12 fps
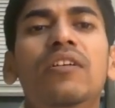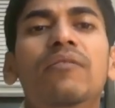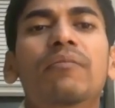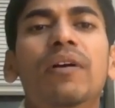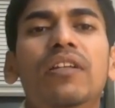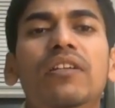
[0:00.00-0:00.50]

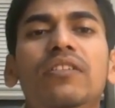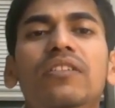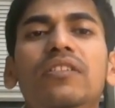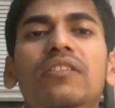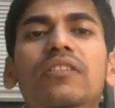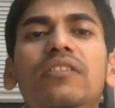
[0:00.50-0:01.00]
By
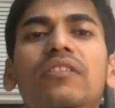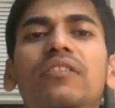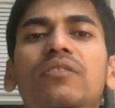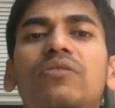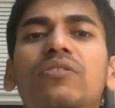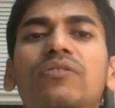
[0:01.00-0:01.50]
learning
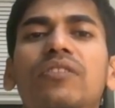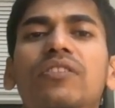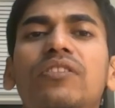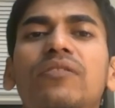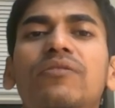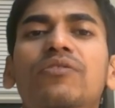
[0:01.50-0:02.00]
to
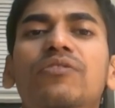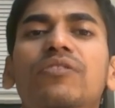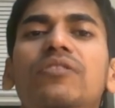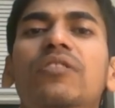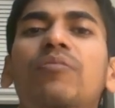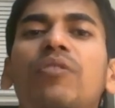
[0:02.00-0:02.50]
reverse
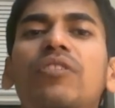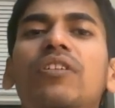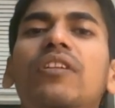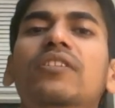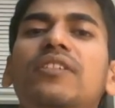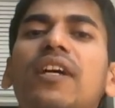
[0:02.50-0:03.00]
diffusion, the model
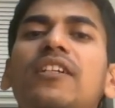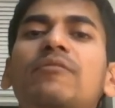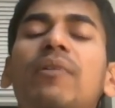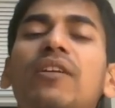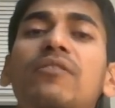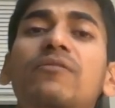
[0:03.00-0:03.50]
extracts
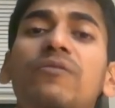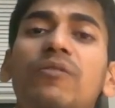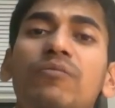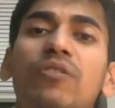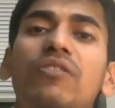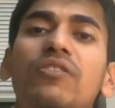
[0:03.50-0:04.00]
pattern
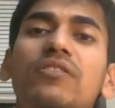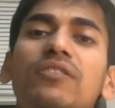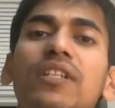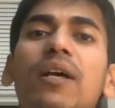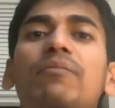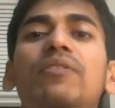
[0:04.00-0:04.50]
from noise.
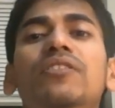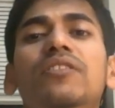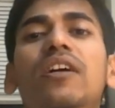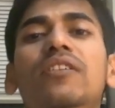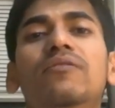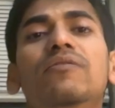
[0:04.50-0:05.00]
Sampling
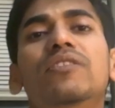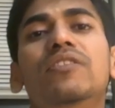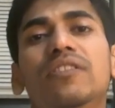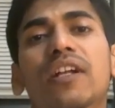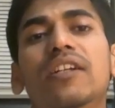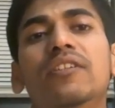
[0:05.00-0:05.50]
starts with
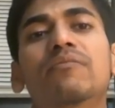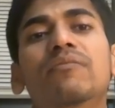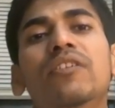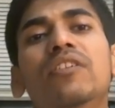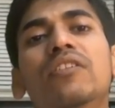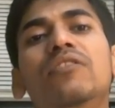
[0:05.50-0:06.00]
random
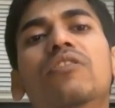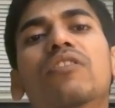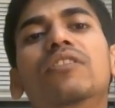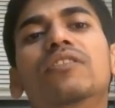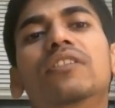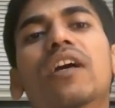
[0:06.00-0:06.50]

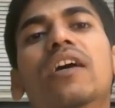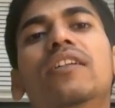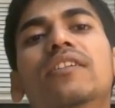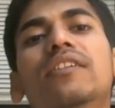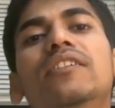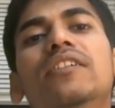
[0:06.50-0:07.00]
noise
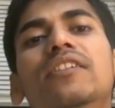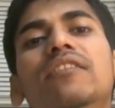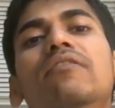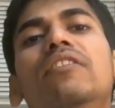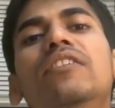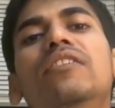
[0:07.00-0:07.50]
and
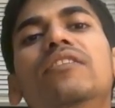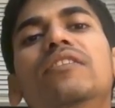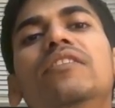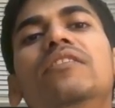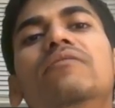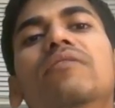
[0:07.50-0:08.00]
iteratively
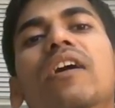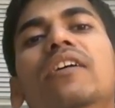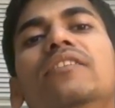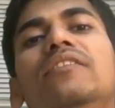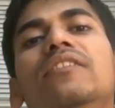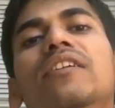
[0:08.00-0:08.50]

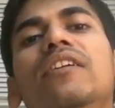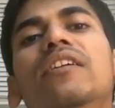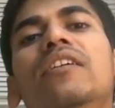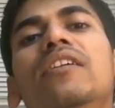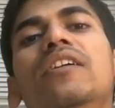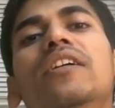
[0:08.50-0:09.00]
refines
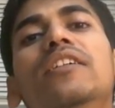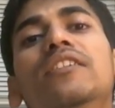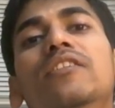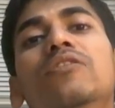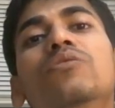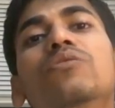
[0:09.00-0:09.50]
it
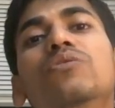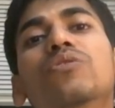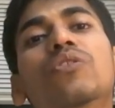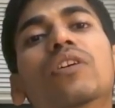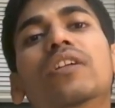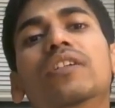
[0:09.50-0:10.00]
into
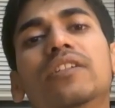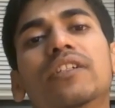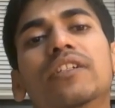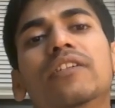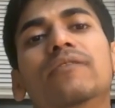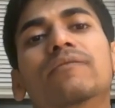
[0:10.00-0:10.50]
coherent
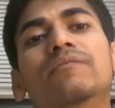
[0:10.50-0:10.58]
data.